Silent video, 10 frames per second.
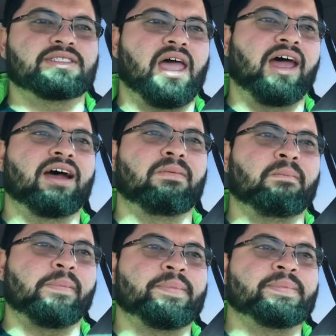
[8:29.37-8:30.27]
Um
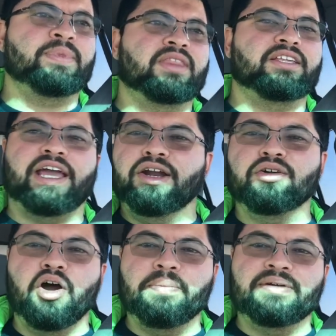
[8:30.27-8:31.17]
they don't
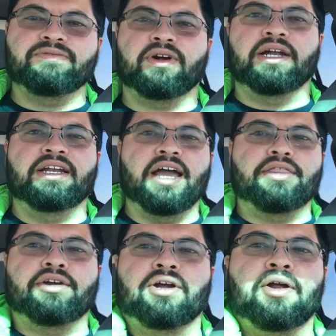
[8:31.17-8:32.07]
open for
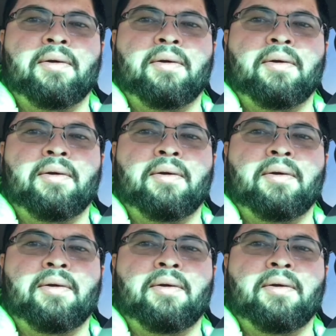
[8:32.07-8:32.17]
another